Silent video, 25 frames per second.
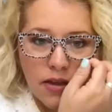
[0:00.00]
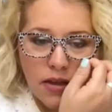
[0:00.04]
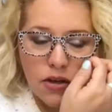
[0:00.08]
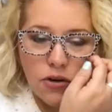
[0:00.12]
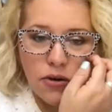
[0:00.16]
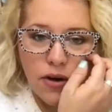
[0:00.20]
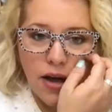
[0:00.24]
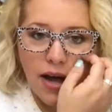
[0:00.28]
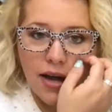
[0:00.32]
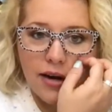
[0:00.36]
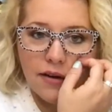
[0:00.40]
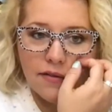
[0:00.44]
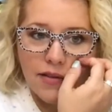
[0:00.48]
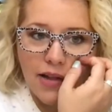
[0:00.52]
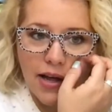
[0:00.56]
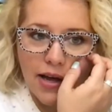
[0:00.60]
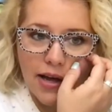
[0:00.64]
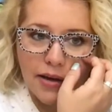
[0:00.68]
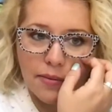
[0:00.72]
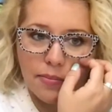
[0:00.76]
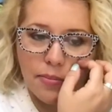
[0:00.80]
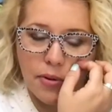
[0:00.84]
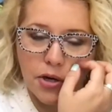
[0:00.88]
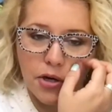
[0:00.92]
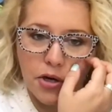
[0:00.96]
you kind of
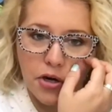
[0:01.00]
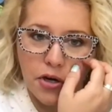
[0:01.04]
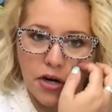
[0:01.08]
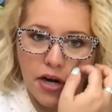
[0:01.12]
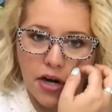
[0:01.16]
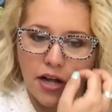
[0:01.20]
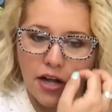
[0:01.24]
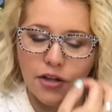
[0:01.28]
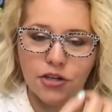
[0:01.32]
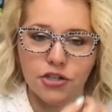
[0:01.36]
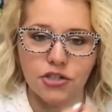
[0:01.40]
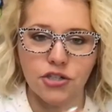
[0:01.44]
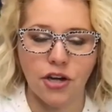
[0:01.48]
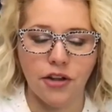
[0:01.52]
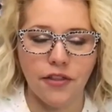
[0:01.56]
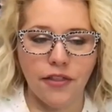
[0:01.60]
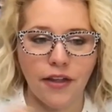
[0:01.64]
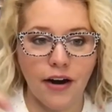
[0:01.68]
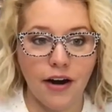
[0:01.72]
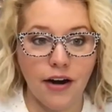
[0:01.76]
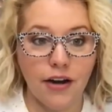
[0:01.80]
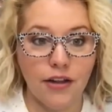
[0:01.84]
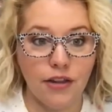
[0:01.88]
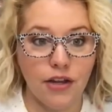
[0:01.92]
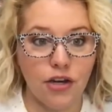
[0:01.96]
like put your colors on
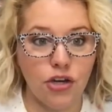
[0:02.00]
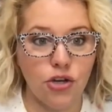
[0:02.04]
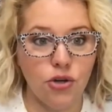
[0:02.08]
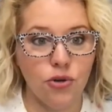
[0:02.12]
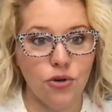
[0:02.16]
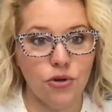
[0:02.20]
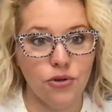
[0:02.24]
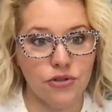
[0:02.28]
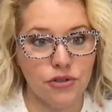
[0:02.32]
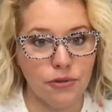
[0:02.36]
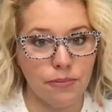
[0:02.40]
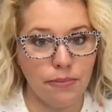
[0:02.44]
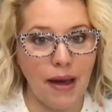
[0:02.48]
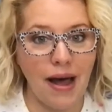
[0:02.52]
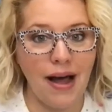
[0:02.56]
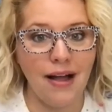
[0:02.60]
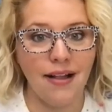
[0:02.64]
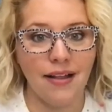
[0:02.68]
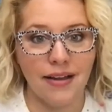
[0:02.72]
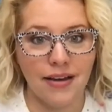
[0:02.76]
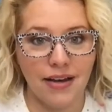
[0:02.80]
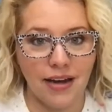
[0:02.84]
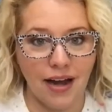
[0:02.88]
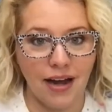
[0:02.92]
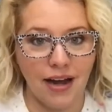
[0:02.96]
there and then you use a
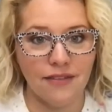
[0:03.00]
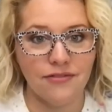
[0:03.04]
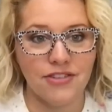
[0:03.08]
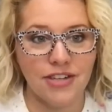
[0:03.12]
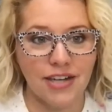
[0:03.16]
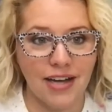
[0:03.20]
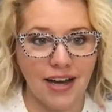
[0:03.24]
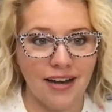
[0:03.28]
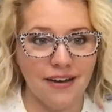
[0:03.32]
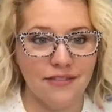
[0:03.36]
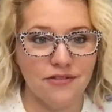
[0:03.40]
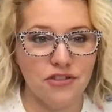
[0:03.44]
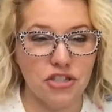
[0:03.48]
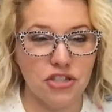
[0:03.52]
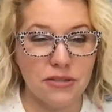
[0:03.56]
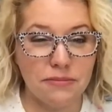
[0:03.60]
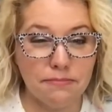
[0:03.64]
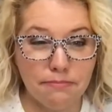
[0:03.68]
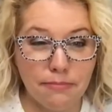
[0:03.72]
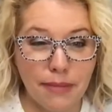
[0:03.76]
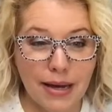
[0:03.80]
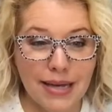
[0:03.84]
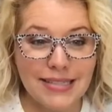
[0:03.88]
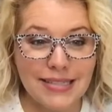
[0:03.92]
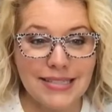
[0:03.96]
palette knife to kind of just
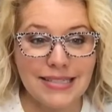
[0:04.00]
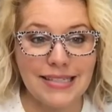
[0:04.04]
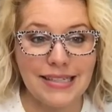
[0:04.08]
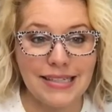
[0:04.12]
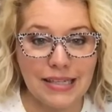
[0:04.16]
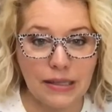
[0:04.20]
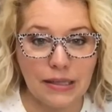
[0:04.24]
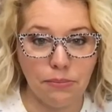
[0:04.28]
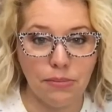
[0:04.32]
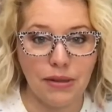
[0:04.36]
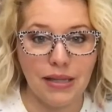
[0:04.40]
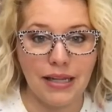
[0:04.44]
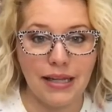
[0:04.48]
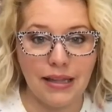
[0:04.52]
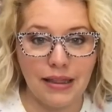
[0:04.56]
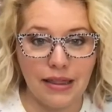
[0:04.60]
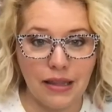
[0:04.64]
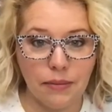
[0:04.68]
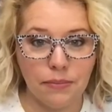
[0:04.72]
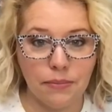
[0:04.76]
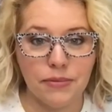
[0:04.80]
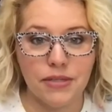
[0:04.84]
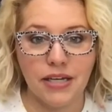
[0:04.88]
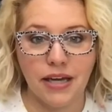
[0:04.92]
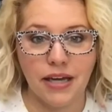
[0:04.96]
messily blend
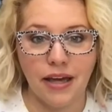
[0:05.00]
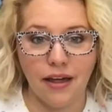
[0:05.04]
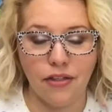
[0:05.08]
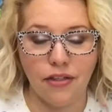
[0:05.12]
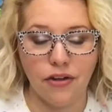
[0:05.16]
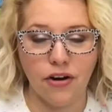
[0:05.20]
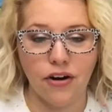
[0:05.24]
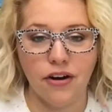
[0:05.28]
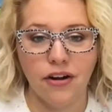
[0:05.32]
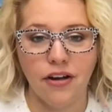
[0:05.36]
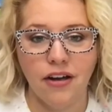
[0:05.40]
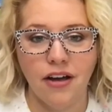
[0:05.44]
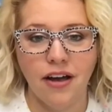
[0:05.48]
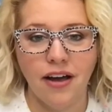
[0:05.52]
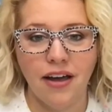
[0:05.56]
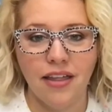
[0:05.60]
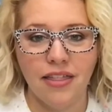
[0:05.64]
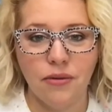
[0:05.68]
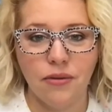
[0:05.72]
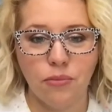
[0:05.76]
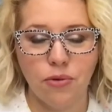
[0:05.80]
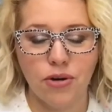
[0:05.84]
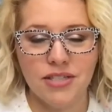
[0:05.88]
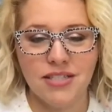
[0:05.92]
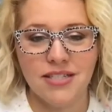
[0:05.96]
them together. And
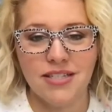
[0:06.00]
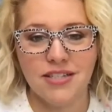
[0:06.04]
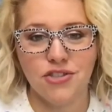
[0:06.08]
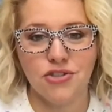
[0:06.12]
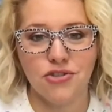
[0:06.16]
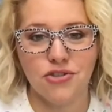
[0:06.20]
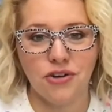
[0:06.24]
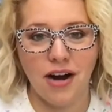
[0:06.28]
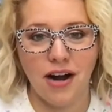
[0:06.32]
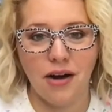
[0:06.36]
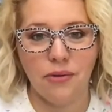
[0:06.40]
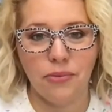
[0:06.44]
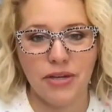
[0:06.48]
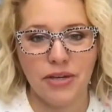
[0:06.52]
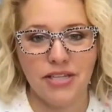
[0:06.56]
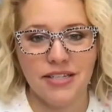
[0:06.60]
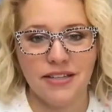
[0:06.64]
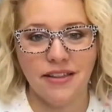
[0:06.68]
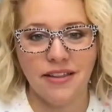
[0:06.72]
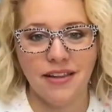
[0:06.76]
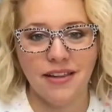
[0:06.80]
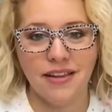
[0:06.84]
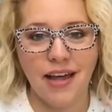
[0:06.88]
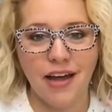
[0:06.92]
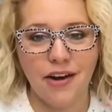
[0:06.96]
then once it's dry, we did
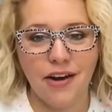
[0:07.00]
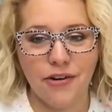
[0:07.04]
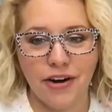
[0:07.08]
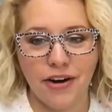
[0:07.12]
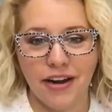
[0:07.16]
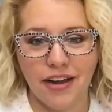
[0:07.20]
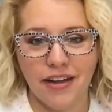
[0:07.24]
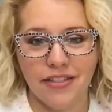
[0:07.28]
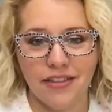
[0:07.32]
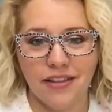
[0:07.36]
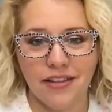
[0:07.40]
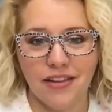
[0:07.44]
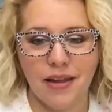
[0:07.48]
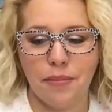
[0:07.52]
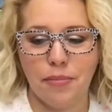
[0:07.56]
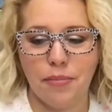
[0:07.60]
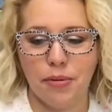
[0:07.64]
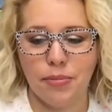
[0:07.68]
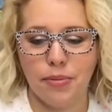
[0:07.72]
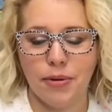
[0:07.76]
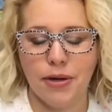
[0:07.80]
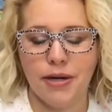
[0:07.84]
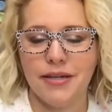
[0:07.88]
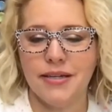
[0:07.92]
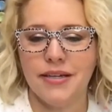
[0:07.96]
the lettering and the
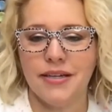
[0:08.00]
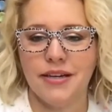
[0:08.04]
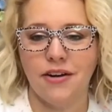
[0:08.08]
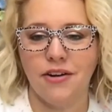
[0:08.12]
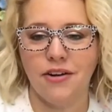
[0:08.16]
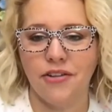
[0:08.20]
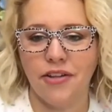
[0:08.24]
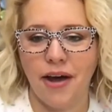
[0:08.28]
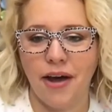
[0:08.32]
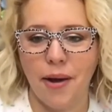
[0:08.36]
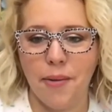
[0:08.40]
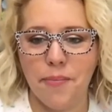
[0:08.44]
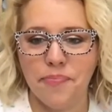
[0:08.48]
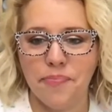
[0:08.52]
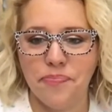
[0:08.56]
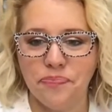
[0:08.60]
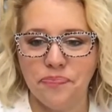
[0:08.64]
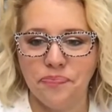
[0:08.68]
leopard print and all that.